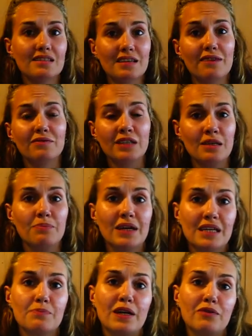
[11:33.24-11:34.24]
definitely the
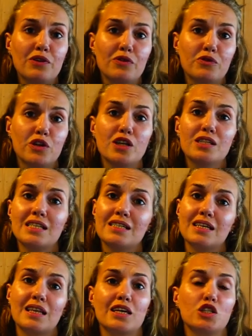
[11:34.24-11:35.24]
biggest benefit for us, is
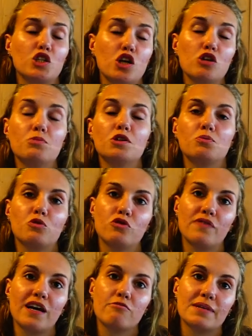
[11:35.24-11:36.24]
that they're so much more
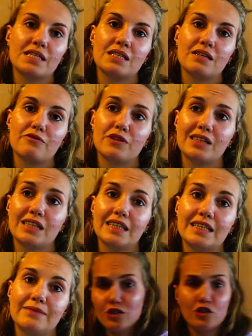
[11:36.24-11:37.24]
environmentally
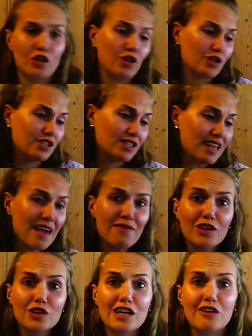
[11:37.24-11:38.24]
friendly. So you're saving
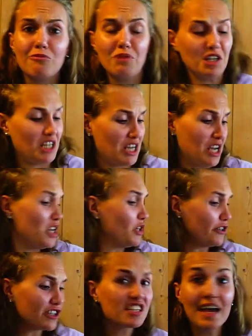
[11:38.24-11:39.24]
yourself money,
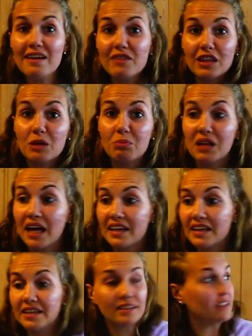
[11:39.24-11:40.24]
you're saving the
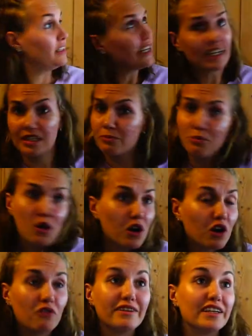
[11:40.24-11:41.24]
planet, it's more
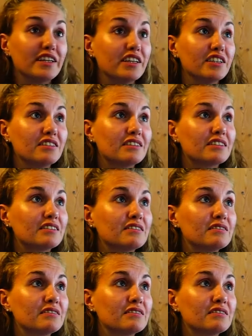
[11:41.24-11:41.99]
convenient,